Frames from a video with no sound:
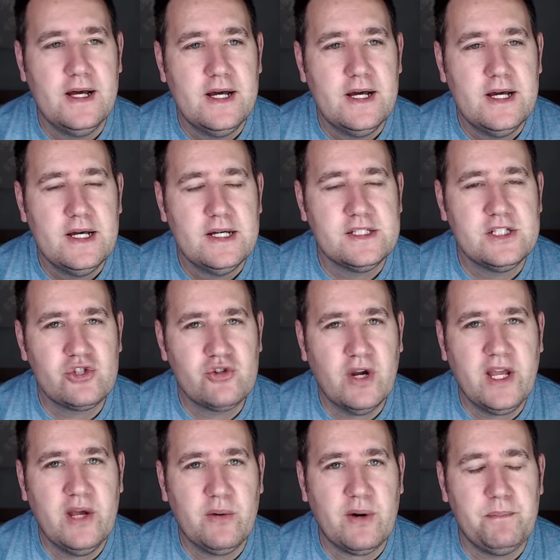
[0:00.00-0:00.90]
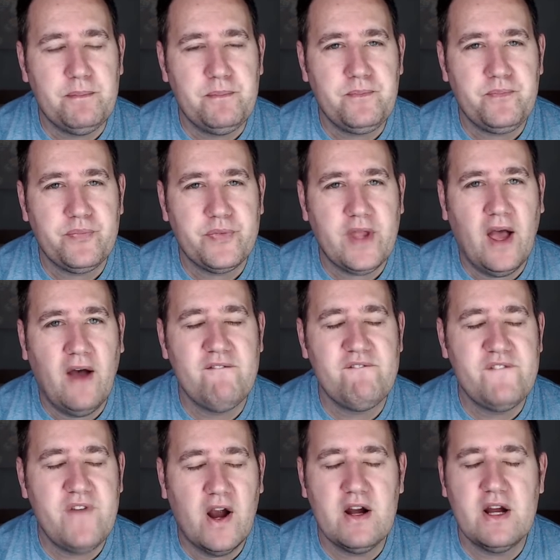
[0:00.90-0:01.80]
It's a tricky one. A
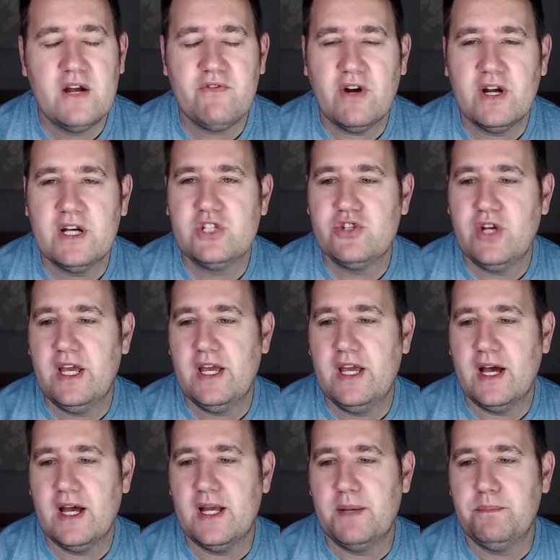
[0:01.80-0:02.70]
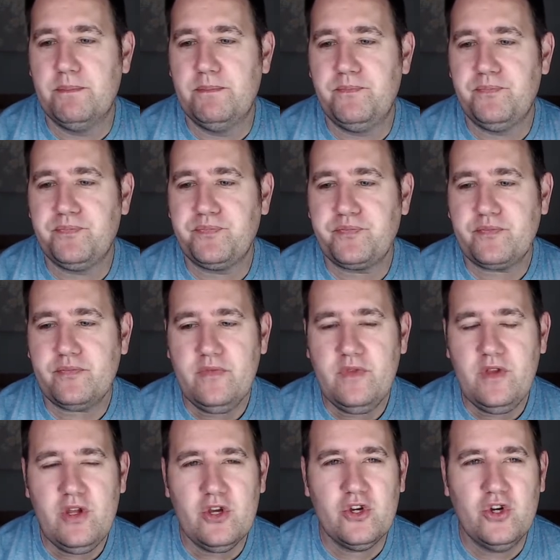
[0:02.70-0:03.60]
very, very tricky game.
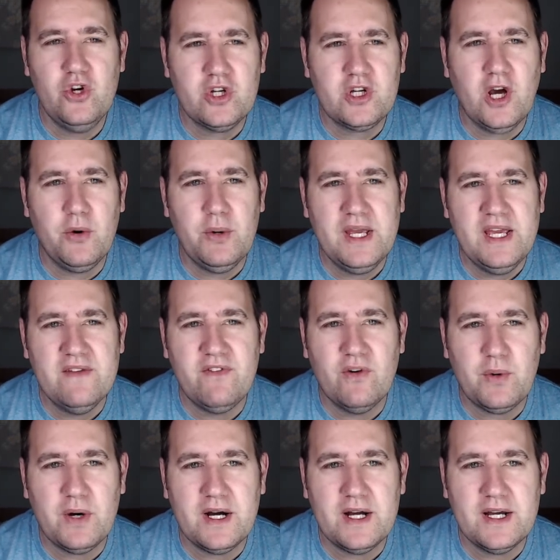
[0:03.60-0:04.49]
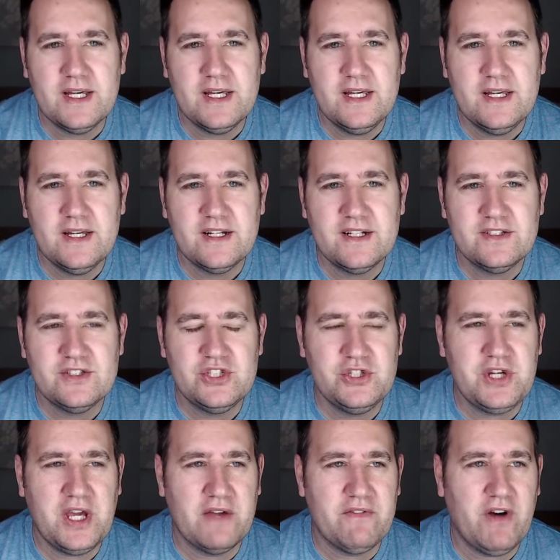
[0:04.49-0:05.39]
Could go either way. Do you
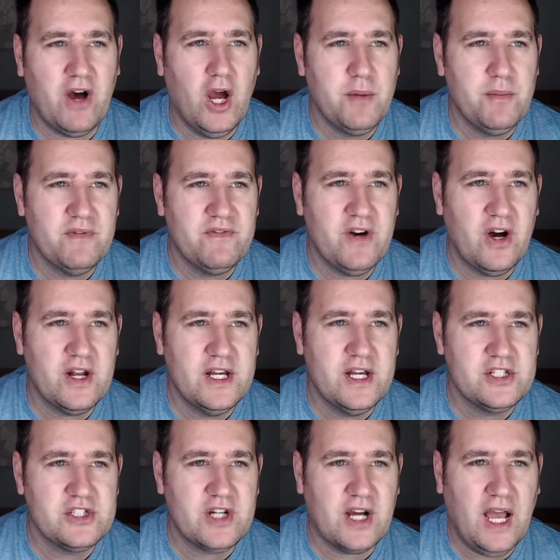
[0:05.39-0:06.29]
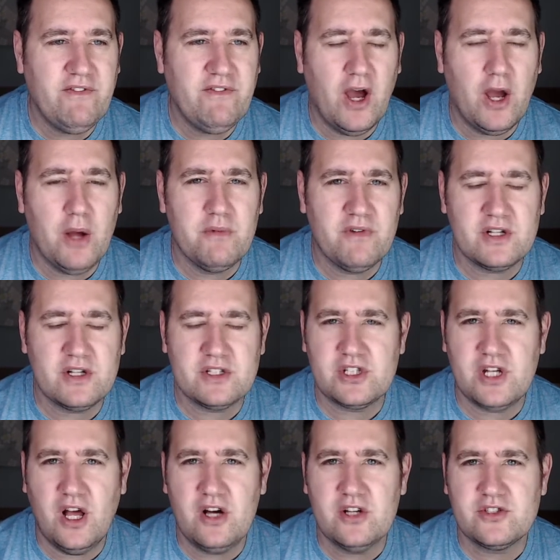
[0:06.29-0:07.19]
give home advantage? I gave home advantage
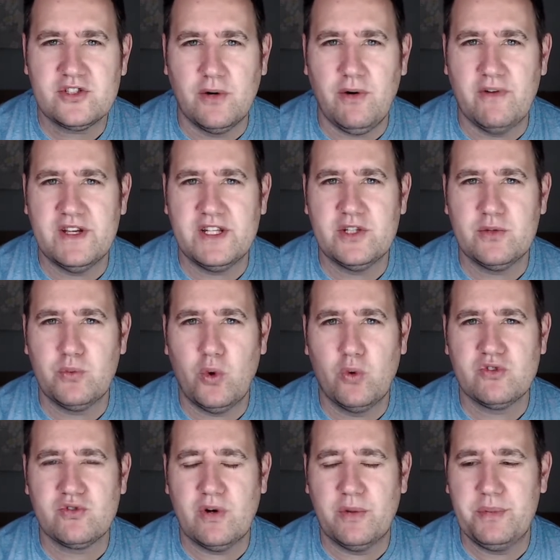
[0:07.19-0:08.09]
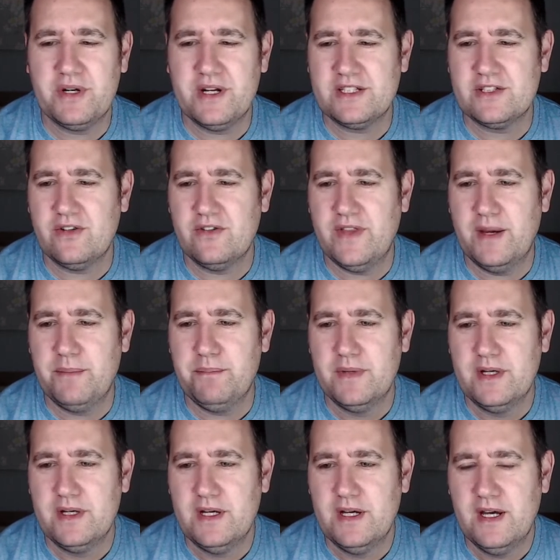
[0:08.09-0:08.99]
last time, I think, to Wolves when I predicted on them,
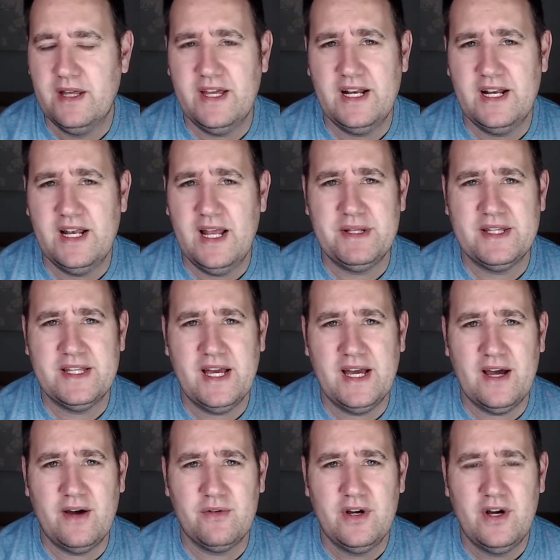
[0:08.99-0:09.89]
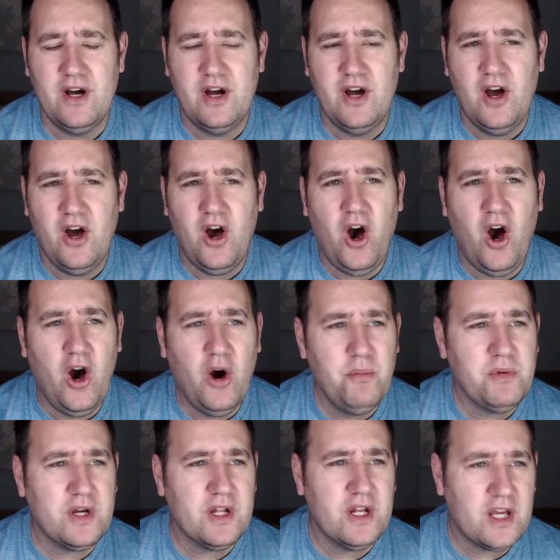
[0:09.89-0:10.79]
and they let me down. I'm
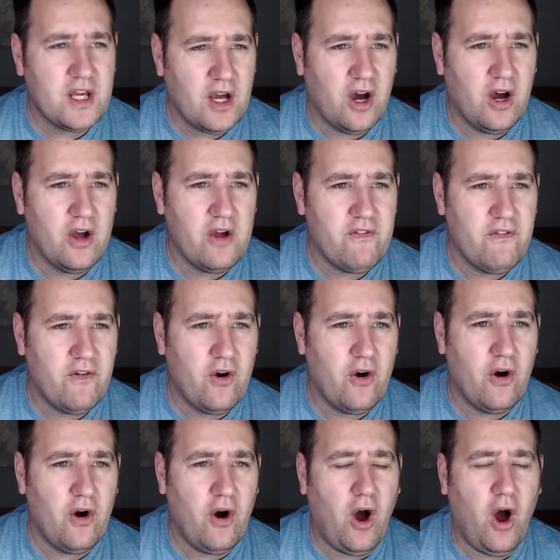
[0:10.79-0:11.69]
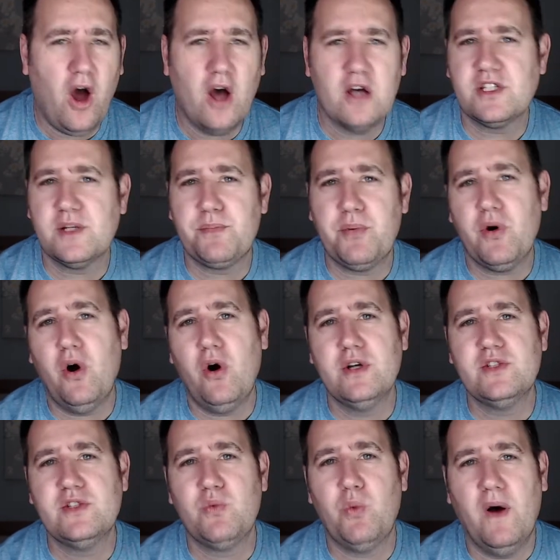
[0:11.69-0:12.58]
going to go for a
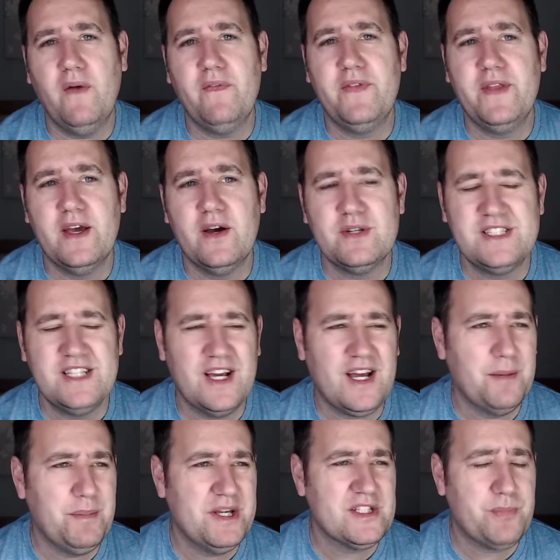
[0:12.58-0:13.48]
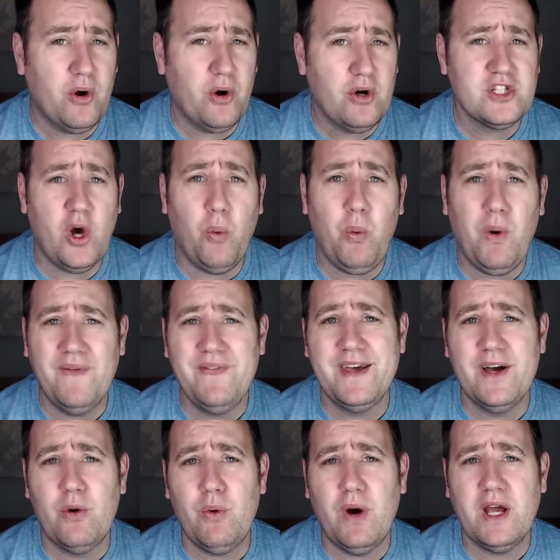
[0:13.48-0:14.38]
surprise 1-0. Is it going to be a surprise? A 1-0
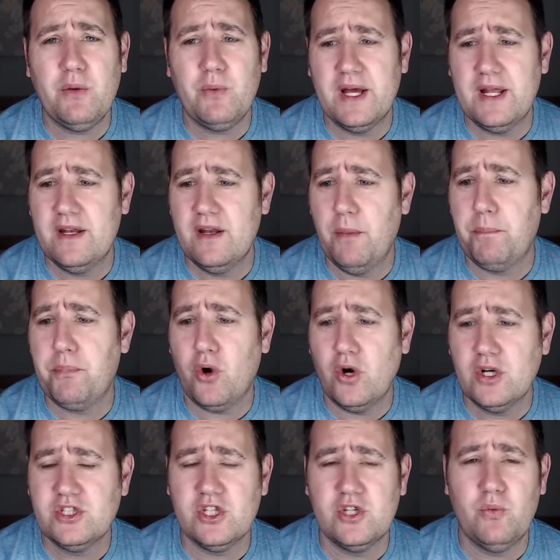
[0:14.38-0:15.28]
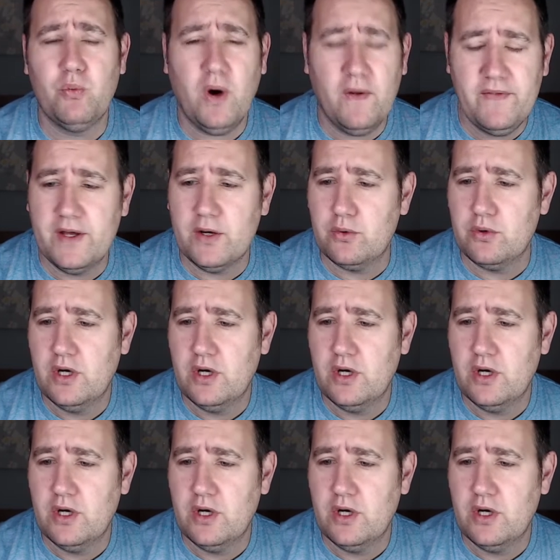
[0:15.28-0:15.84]
away win. Brighton, 1-0.